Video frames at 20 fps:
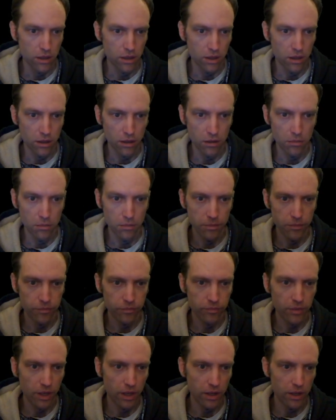Um,
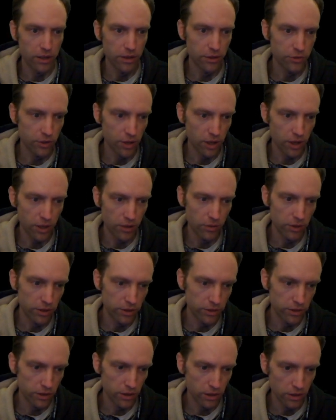I didn't try it with
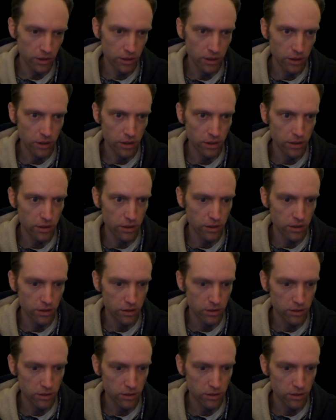the uh,